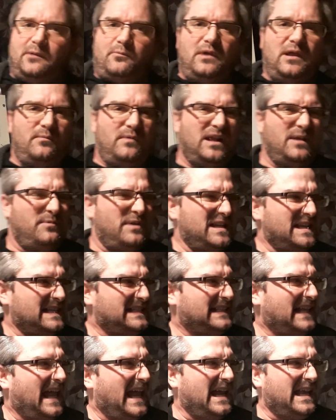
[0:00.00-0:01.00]
What is
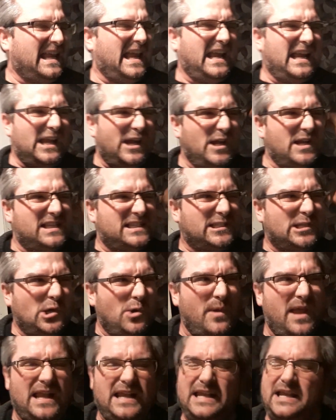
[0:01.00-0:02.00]
that? I can't hear, it's
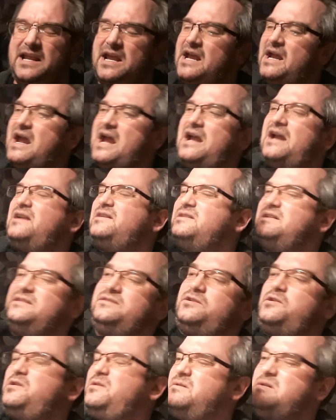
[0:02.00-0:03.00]
too
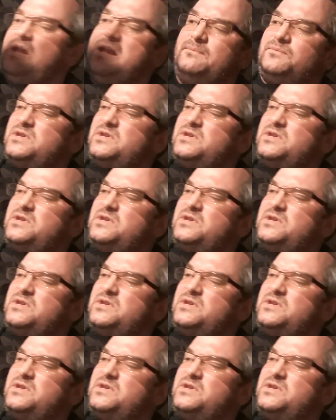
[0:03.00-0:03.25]
windy.